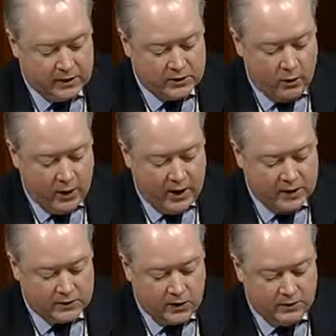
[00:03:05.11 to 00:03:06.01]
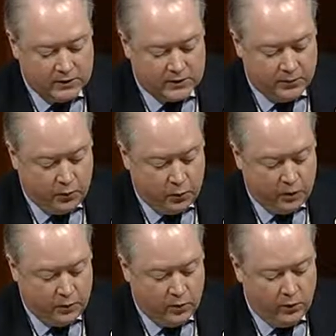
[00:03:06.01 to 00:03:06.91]
So why is all of this
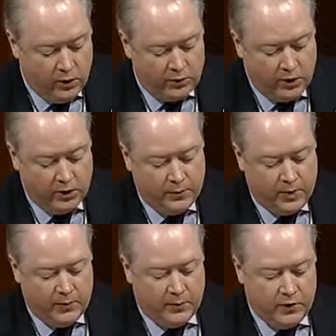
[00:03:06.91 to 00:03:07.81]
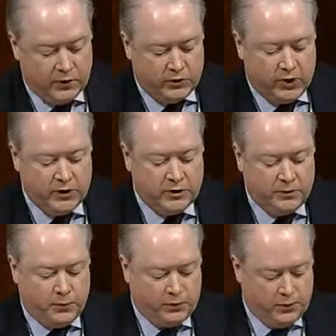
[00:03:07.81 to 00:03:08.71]
important when we're talking about the administration's
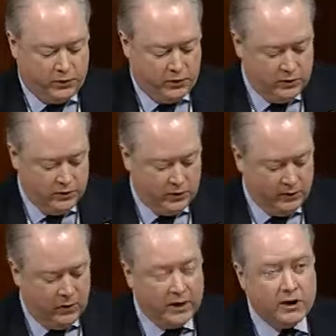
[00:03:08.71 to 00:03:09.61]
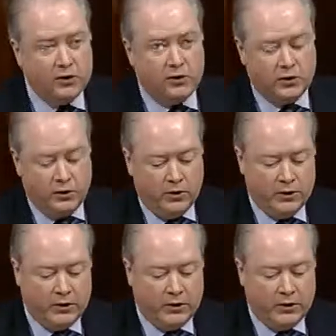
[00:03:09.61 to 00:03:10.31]
pursuit of a nuclear